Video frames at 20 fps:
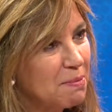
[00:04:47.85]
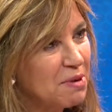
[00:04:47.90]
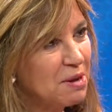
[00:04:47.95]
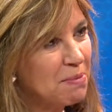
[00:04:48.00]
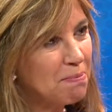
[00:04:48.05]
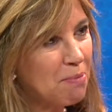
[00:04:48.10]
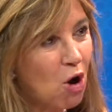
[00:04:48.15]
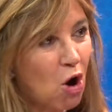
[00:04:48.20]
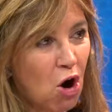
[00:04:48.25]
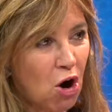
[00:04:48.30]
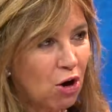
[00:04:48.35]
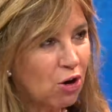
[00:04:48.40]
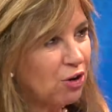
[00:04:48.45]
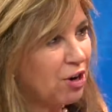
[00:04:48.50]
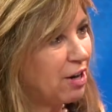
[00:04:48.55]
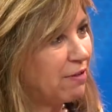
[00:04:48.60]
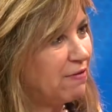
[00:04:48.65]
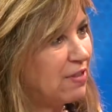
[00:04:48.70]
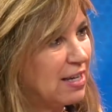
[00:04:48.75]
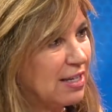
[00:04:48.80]
to be
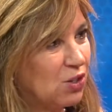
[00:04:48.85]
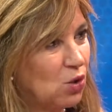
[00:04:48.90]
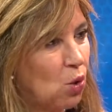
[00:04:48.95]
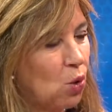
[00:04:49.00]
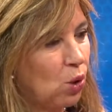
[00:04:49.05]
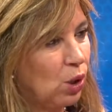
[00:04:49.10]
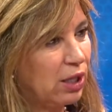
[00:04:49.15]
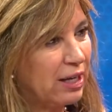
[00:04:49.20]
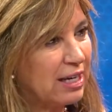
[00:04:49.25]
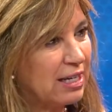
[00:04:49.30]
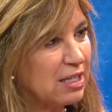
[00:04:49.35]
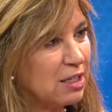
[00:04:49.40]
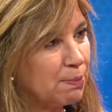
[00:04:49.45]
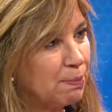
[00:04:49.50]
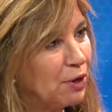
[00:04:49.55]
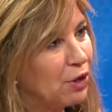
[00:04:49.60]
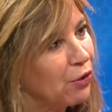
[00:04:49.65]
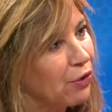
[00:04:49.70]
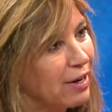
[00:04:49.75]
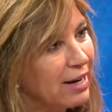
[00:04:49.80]
part of this whole
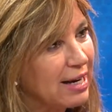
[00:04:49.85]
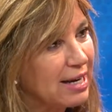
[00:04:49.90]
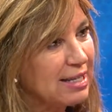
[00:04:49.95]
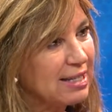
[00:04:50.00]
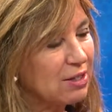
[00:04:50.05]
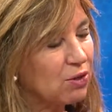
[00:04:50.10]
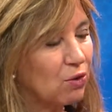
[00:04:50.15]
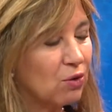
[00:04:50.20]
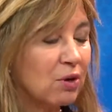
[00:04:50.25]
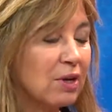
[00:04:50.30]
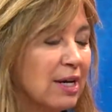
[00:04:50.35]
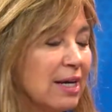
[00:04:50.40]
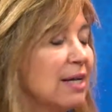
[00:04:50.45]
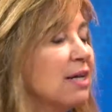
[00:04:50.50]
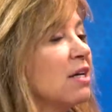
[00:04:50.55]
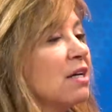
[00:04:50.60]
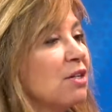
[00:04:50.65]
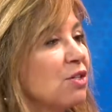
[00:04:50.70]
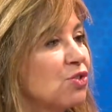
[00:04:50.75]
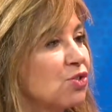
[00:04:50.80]
experience, or
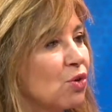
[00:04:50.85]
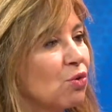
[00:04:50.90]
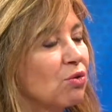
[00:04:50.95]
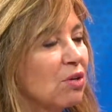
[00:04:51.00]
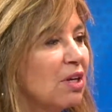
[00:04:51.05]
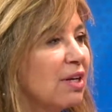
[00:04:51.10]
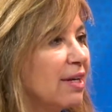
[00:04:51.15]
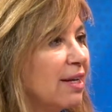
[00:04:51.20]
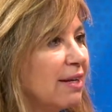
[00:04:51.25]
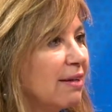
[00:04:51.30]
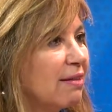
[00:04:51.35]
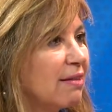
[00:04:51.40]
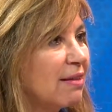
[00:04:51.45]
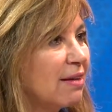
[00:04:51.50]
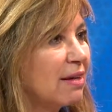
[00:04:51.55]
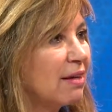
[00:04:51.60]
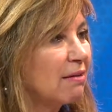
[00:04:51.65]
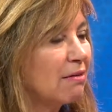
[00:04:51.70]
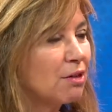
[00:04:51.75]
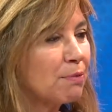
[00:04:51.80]
certainly
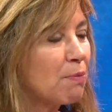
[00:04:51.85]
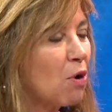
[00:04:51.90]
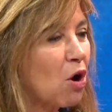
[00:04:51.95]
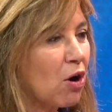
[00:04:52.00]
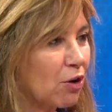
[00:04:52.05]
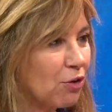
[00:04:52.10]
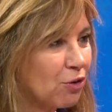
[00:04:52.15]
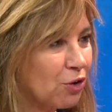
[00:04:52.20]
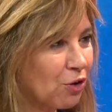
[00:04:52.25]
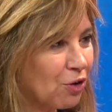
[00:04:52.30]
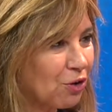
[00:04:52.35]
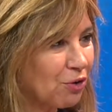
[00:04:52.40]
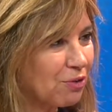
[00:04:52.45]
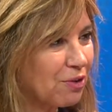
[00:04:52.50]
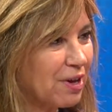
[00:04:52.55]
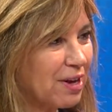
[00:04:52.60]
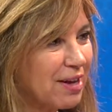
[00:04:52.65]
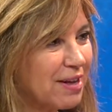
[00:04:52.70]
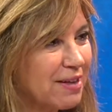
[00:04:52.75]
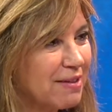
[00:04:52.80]
the
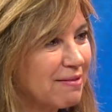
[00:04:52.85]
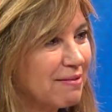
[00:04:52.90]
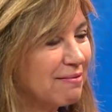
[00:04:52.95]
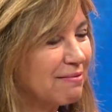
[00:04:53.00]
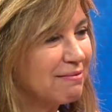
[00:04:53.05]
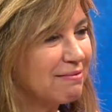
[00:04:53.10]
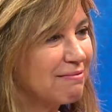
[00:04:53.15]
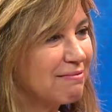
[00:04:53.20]
partner?